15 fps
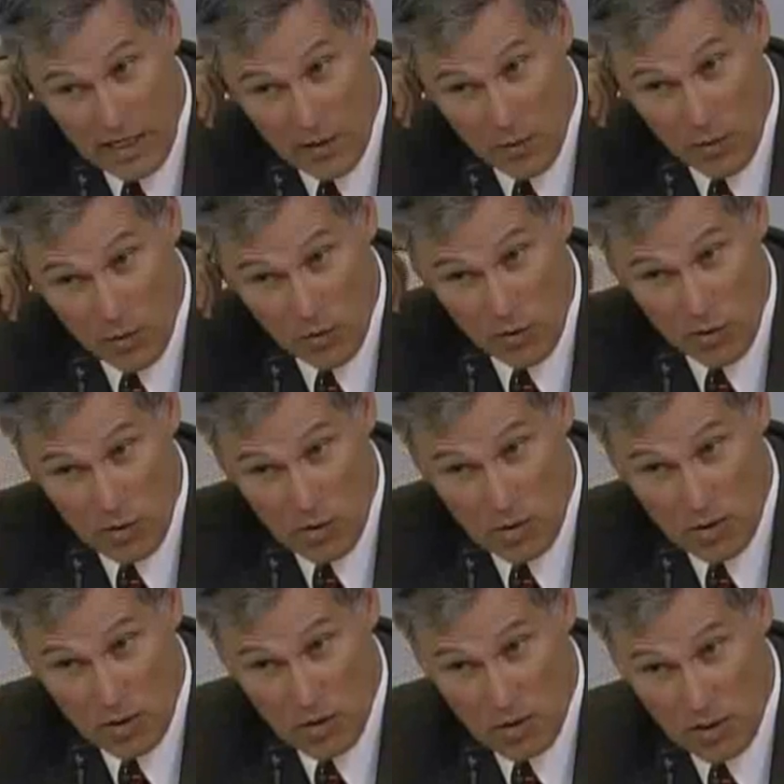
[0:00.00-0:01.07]
any wilderness
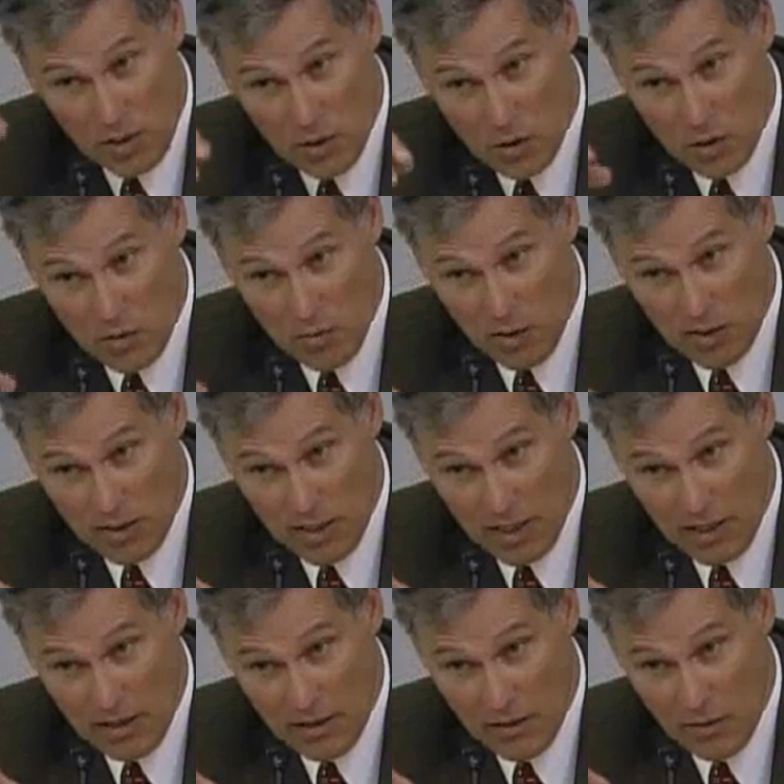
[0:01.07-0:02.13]
designation in
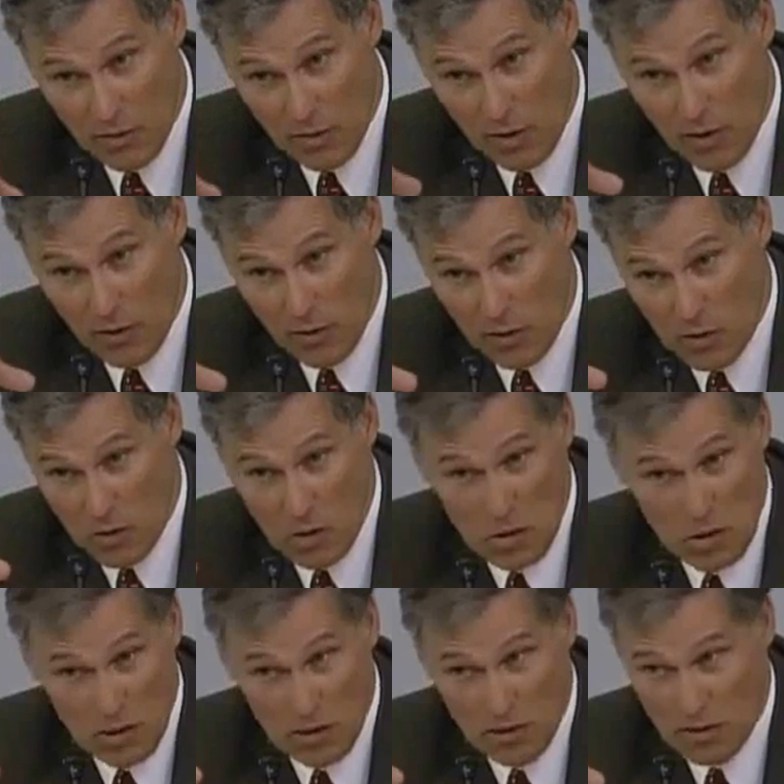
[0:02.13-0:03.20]
Montana under the
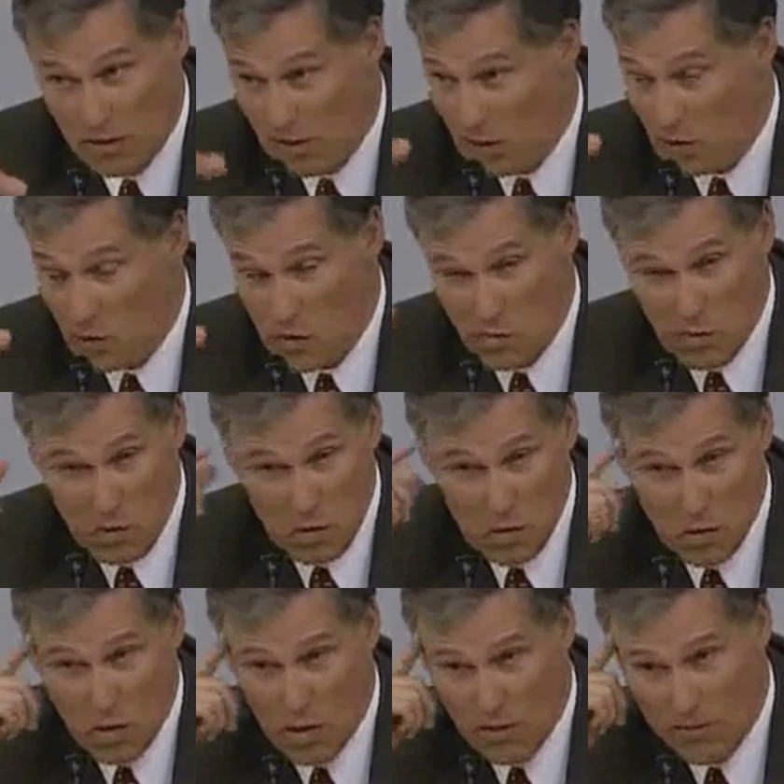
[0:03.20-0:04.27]
existing endangered
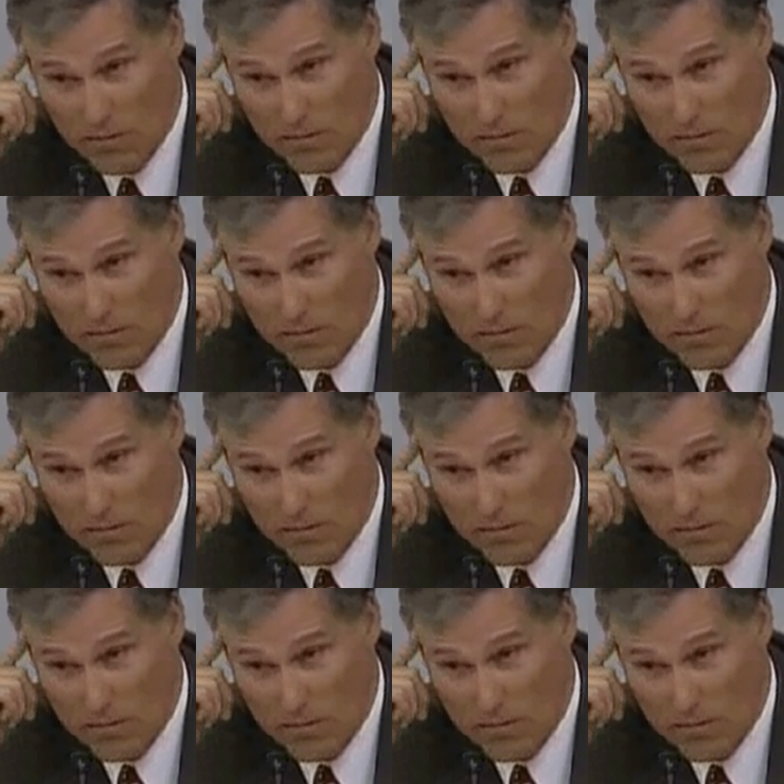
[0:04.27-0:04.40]
species law?